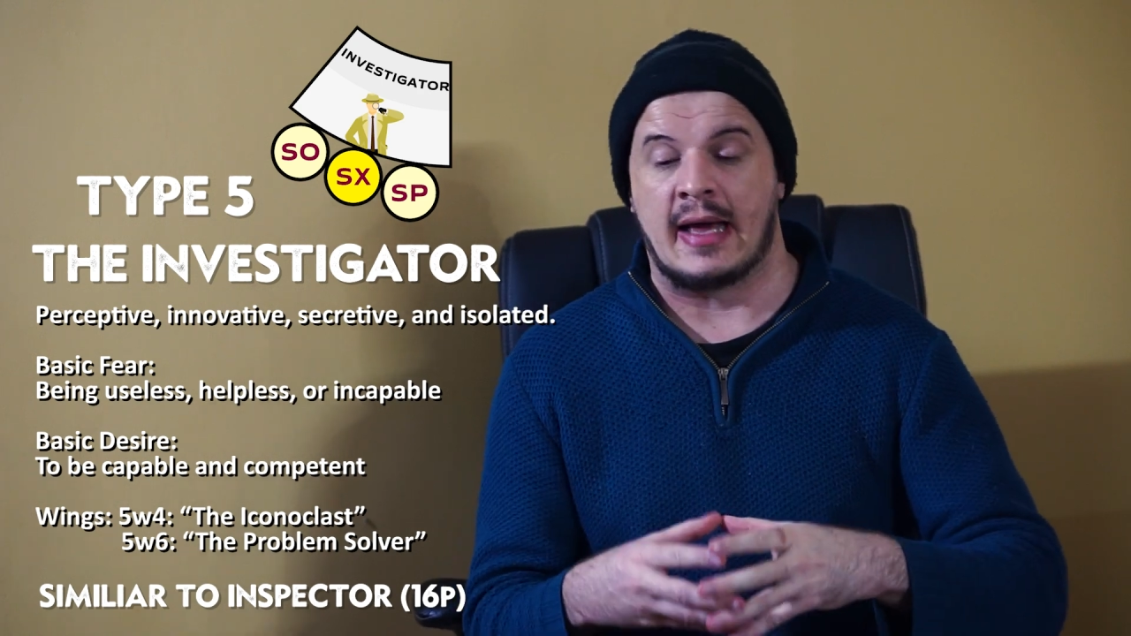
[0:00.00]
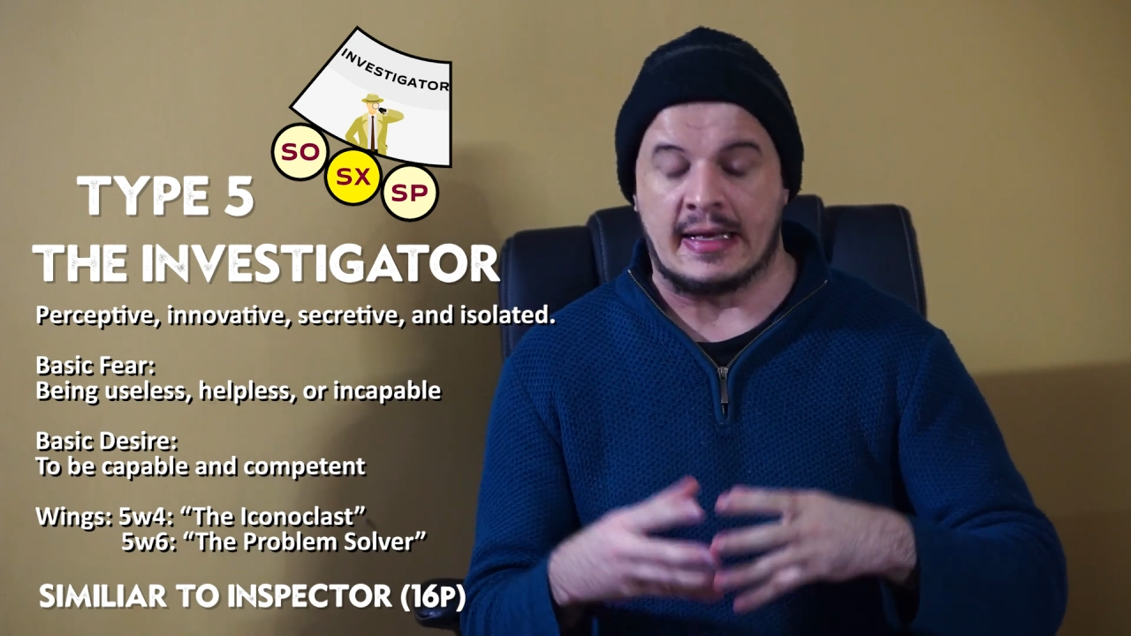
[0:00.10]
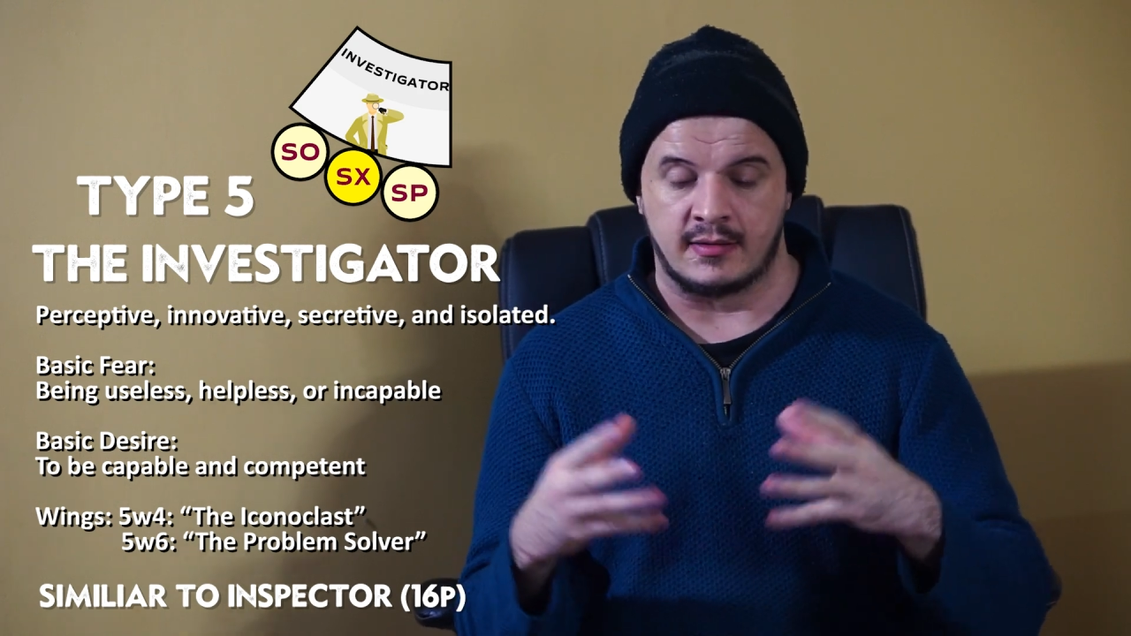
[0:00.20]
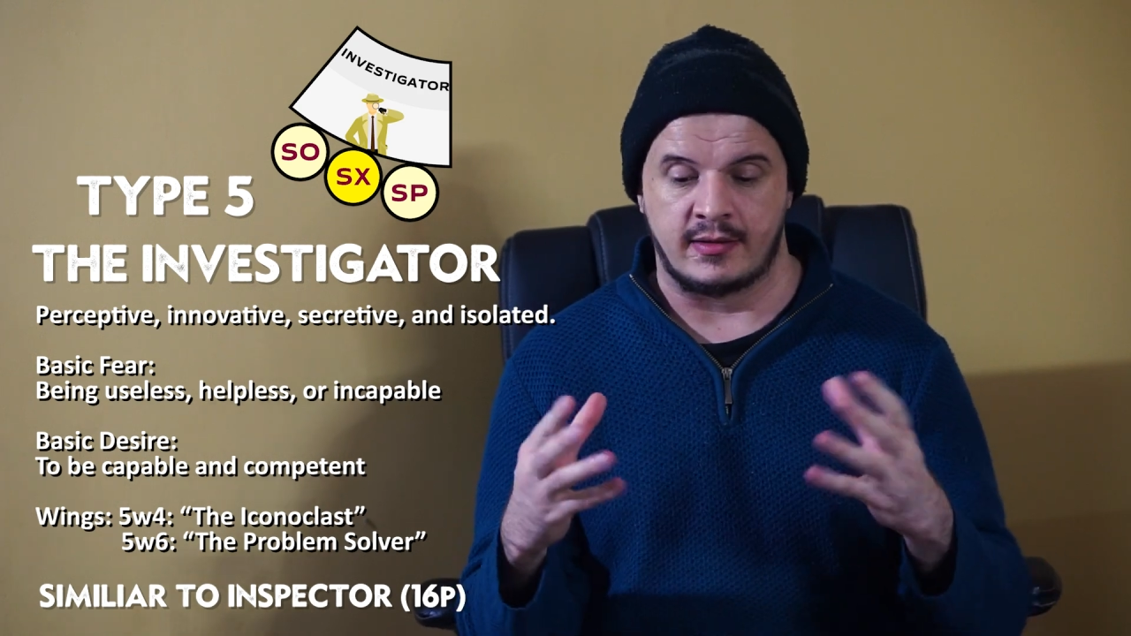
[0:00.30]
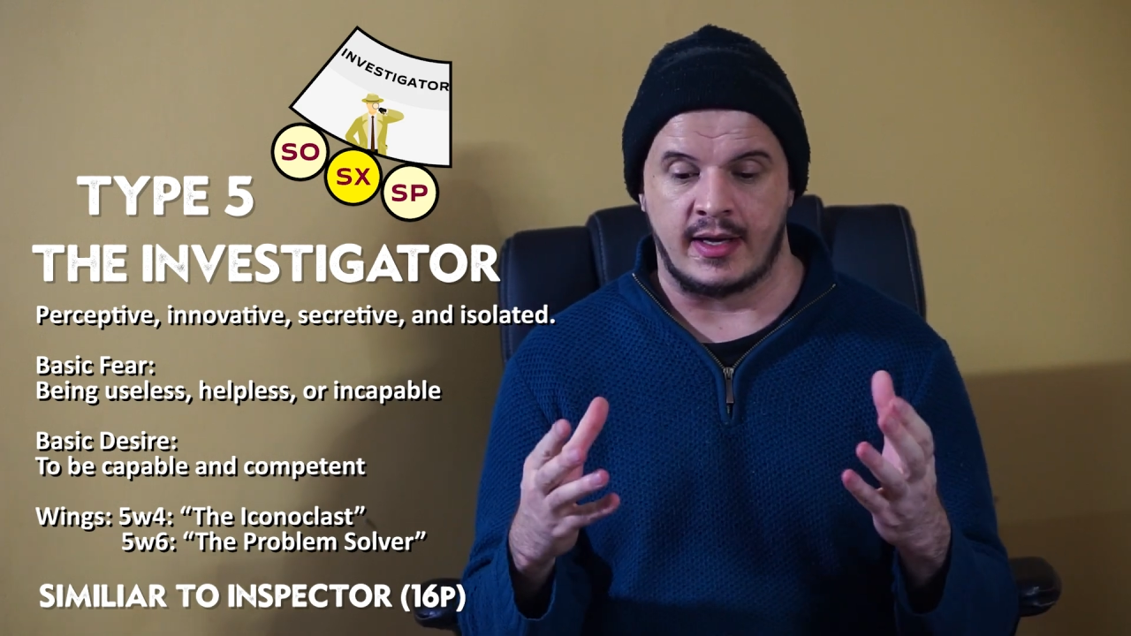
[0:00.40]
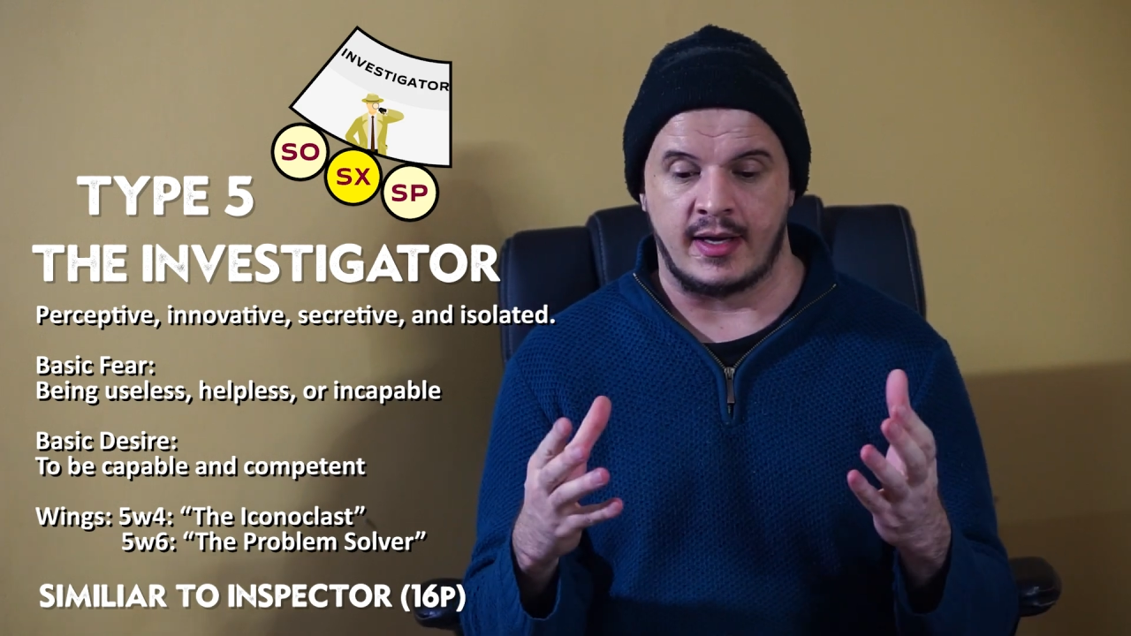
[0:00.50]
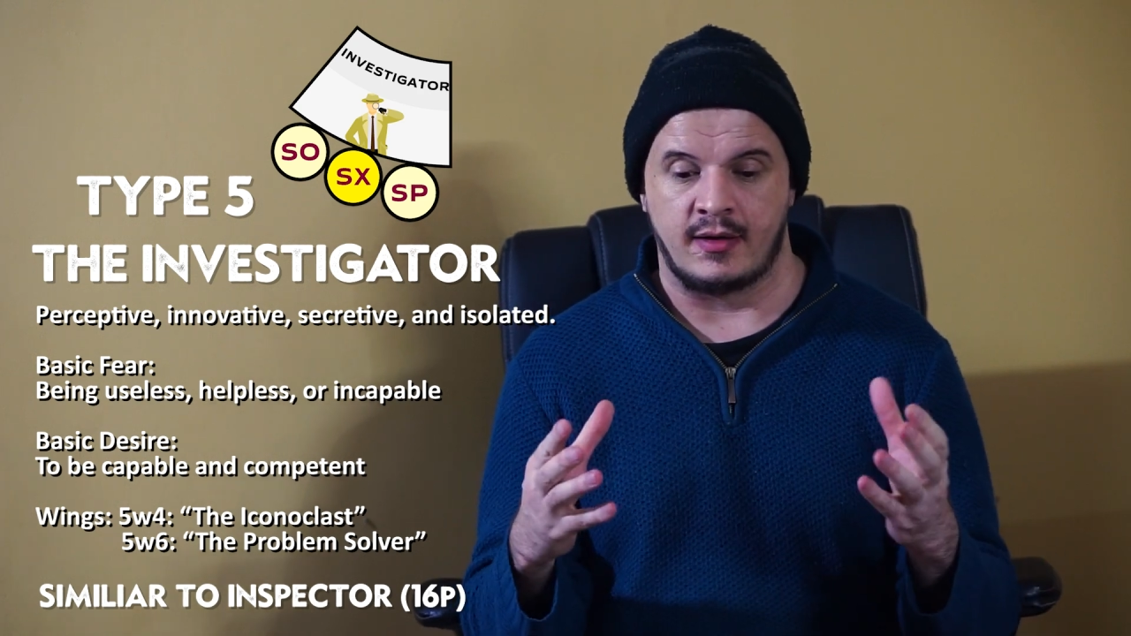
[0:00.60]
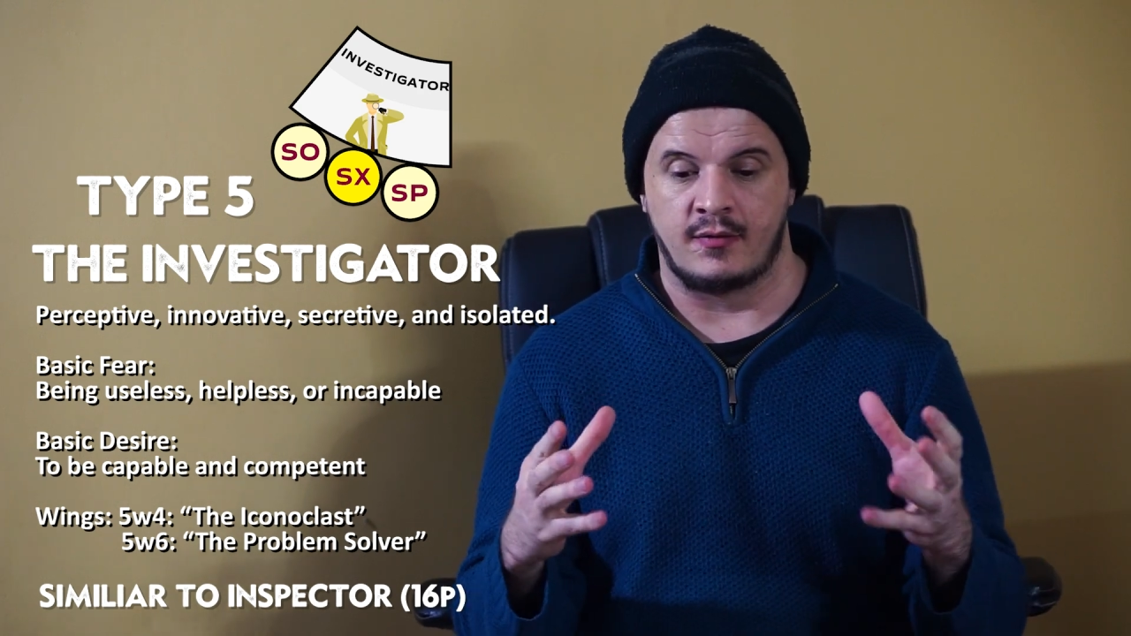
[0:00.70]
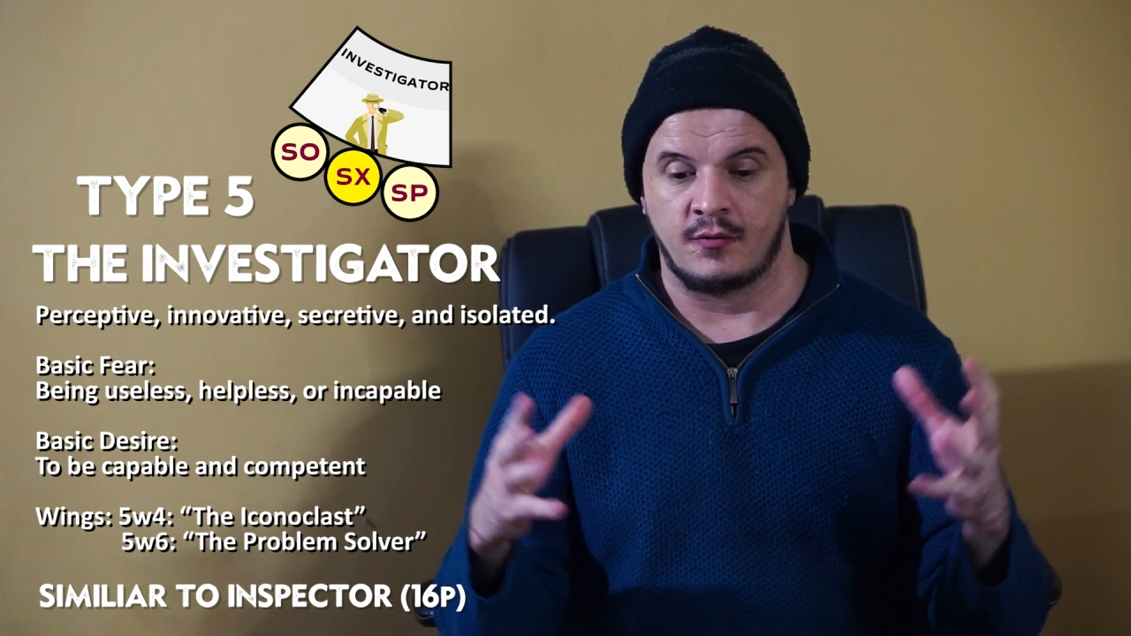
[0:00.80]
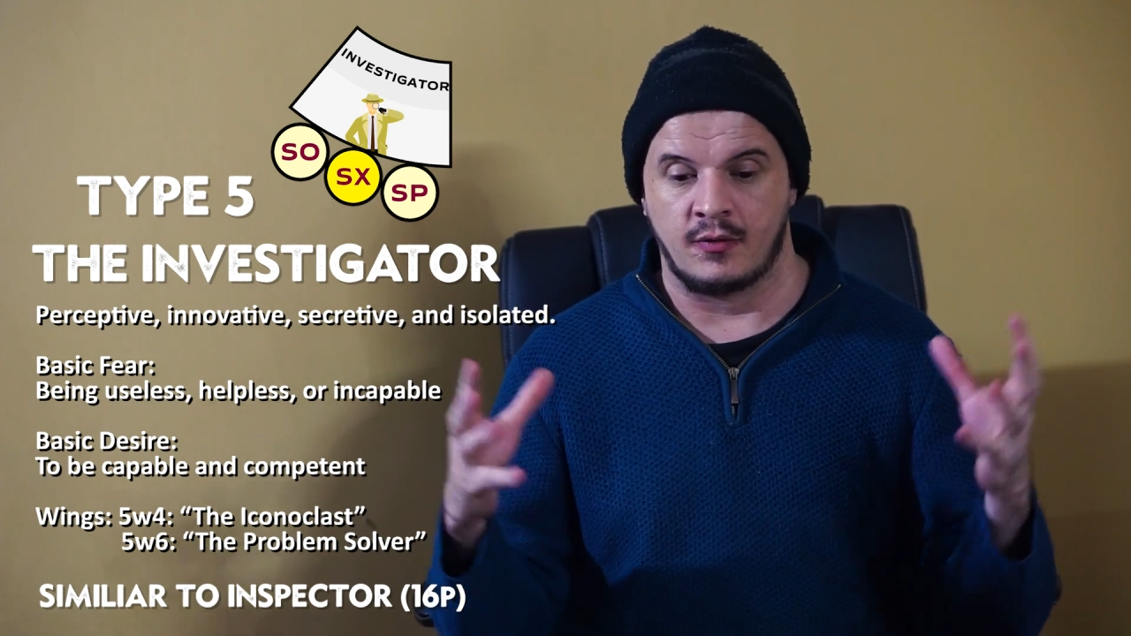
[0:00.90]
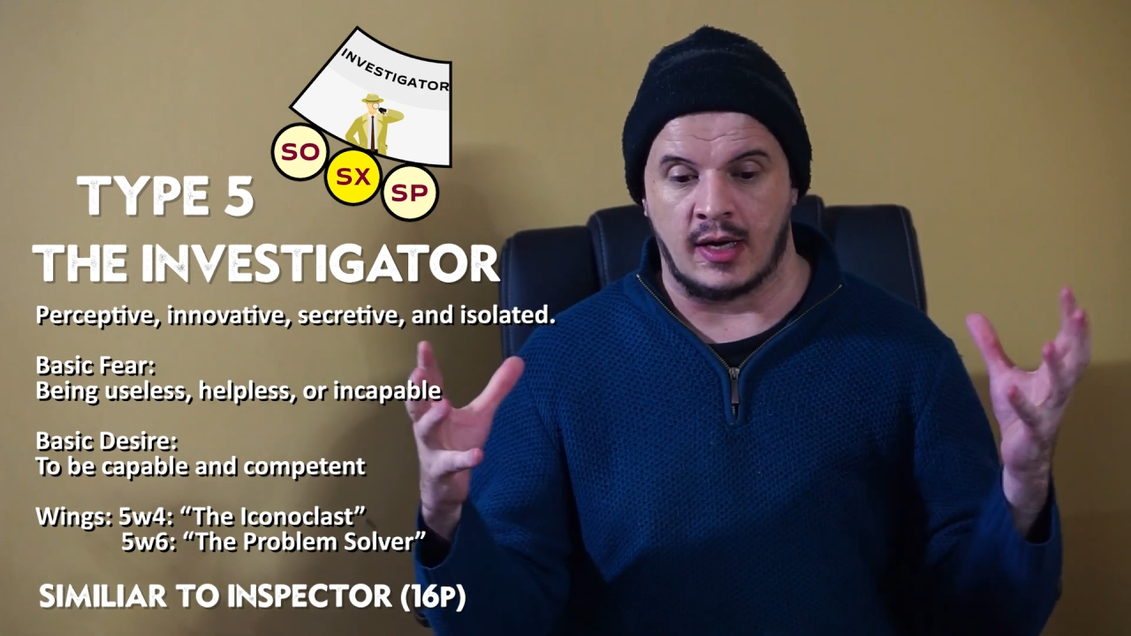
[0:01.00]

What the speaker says: and they